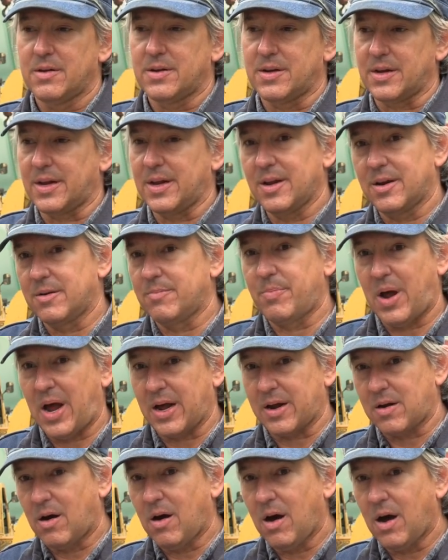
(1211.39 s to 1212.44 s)
Now get it
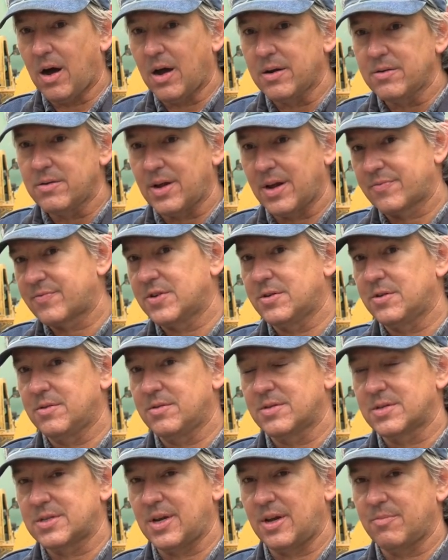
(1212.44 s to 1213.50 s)
back on, you have to do
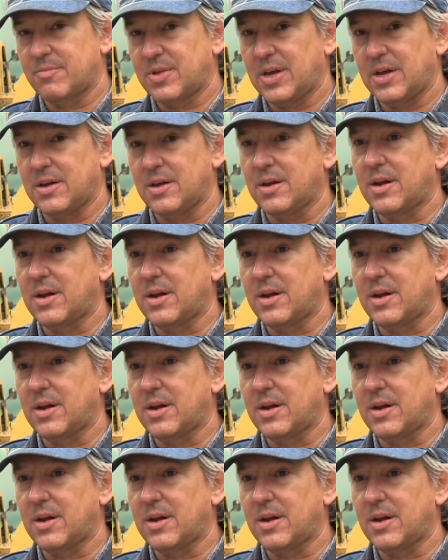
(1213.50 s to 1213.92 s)
the same thing.